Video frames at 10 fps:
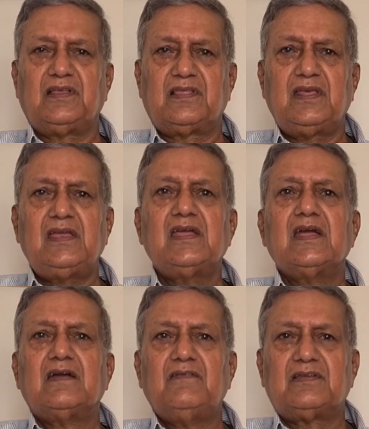T3,
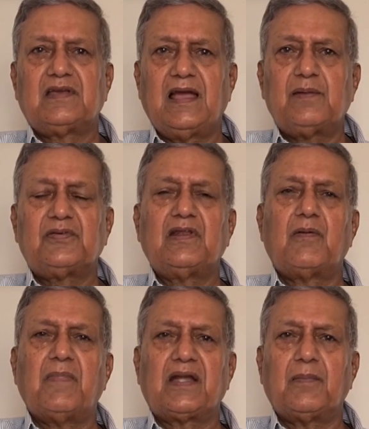which helps in
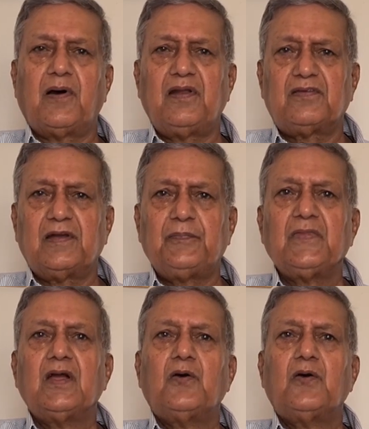our metabolism.